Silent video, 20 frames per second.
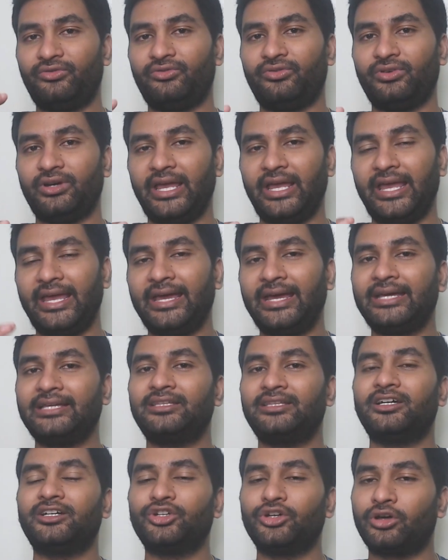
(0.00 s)
AI
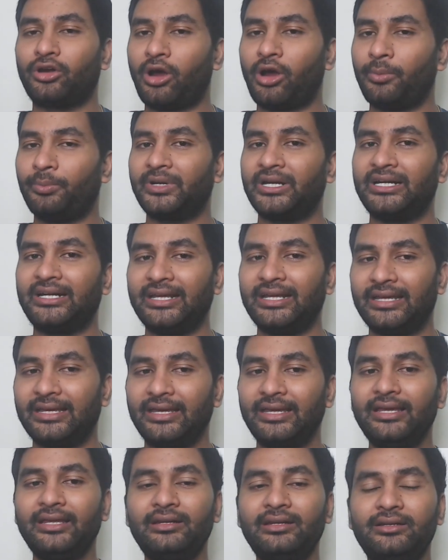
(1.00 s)
that you're operating
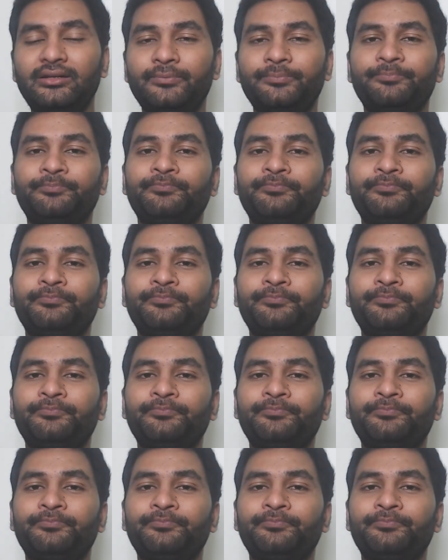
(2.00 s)
in.